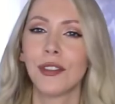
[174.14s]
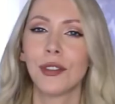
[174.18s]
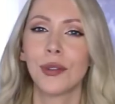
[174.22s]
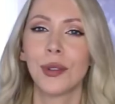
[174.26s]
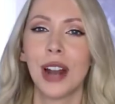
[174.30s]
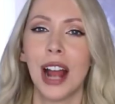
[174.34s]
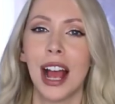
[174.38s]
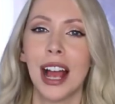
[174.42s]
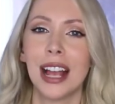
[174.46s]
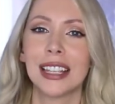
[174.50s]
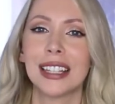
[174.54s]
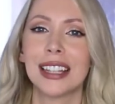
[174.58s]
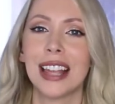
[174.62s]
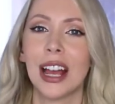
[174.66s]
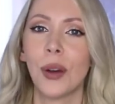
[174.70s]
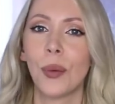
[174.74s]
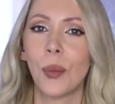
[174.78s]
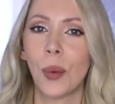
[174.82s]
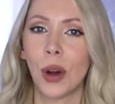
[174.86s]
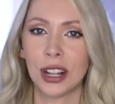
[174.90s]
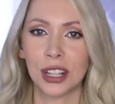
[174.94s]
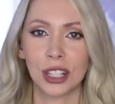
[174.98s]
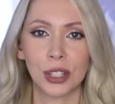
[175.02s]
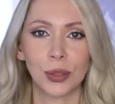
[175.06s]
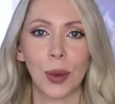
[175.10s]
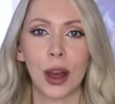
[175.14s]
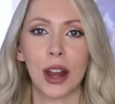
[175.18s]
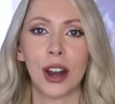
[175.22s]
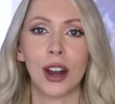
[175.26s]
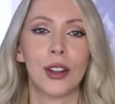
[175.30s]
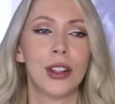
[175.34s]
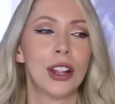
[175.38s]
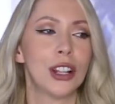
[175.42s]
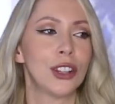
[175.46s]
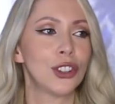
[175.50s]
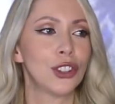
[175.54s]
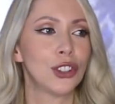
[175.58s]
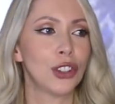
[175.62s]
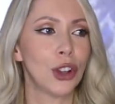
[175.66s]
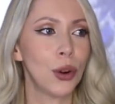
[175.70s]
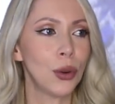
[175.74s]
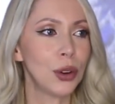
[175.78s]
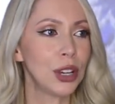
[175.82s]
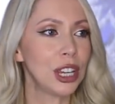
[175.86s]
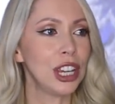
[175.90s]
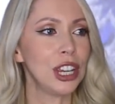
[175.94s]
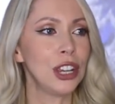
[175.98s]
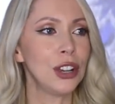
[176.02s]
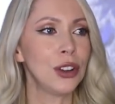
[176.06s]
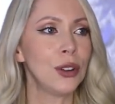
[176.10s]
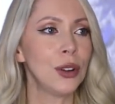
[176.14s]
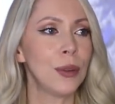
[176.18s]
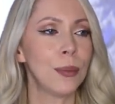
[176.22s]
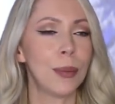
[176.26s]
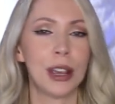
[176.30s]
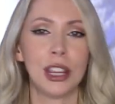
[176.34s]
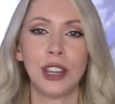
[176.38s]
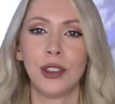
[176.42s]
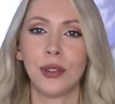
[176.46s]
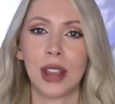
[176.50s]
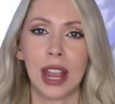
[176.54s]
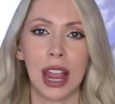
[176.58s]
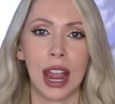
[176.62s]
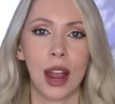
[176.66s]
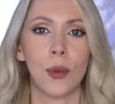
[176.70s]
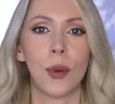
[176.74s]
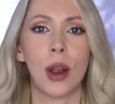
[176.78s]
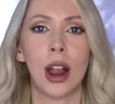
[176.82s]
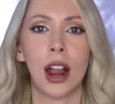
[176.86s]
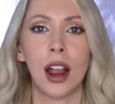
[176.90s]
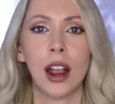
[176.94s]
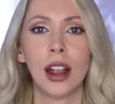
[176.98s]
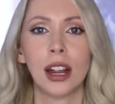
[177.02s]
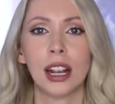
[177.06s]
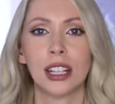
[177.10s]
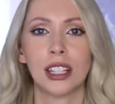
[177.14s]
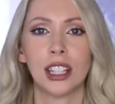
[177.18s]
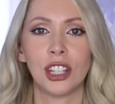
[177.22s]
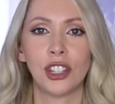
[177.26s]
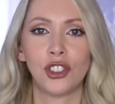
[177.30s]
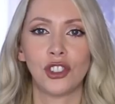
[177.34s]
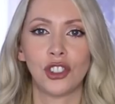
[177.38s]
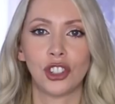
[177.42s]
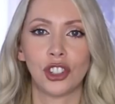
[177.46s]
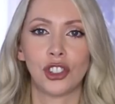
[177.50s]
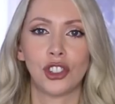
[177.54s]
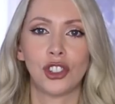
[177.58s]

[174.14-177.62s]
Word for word: Everyone has that one sweater that's so cute, but you can't wear it because it's